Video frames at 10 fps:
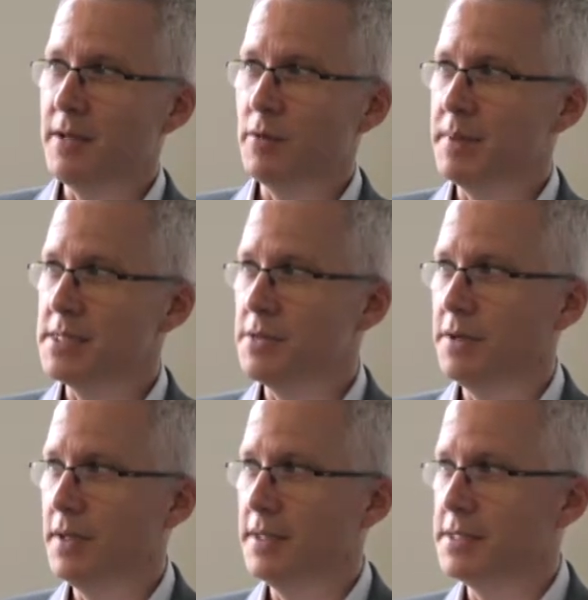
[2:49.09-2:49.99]
little bit too
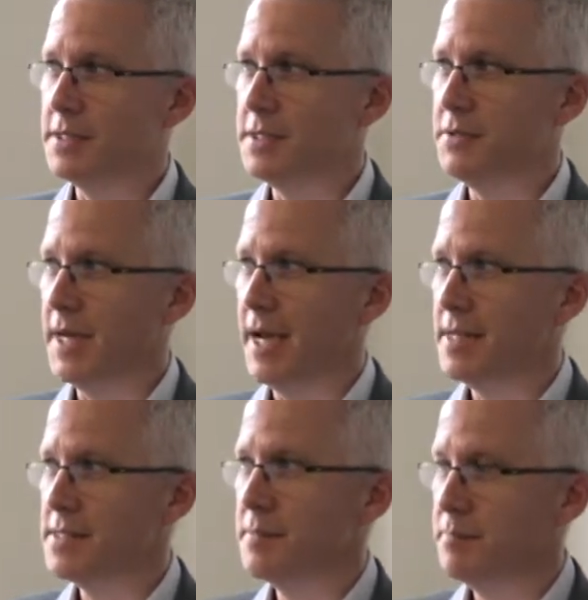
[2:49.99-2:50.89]
early to do
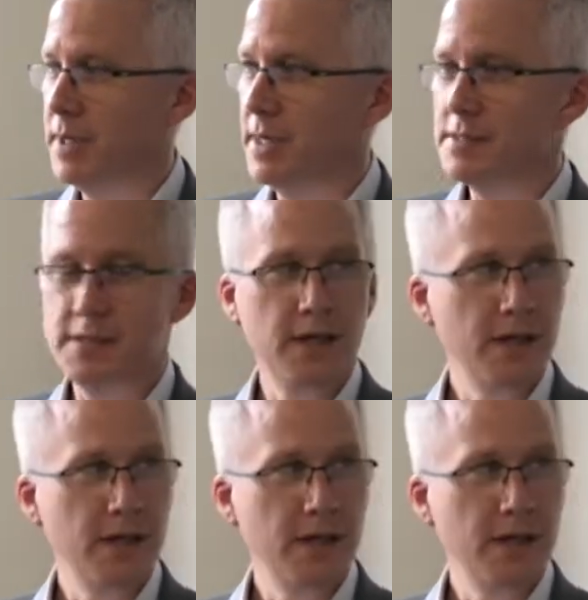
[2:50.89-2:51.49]
that, but